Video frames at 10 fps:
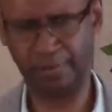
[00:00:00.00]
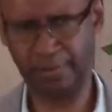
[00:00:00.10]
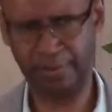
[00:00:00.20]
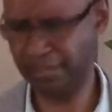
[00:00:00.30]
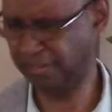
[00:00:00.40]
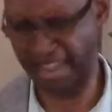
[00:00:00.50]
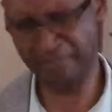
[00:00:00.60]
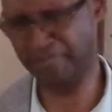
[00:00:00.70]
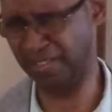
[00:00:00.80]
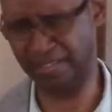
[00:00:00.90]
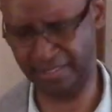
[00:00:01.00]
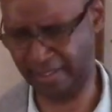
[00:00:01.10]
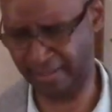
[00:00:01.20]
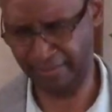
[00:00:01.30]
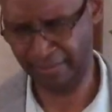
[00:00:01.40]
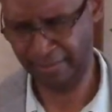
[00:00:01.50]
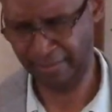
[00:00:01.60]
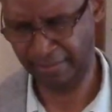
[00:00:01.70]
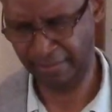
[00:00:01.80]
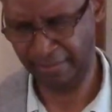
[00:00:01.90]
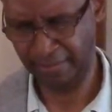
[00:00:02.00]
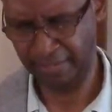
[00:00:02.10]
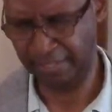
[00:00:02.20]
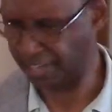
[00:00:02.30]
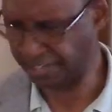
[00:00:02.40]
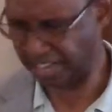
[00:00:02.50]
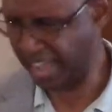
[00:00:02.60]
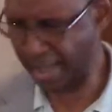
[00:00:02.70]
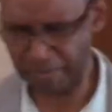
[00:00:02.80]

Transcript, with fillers: Doesn't happen like that. It doesn't happen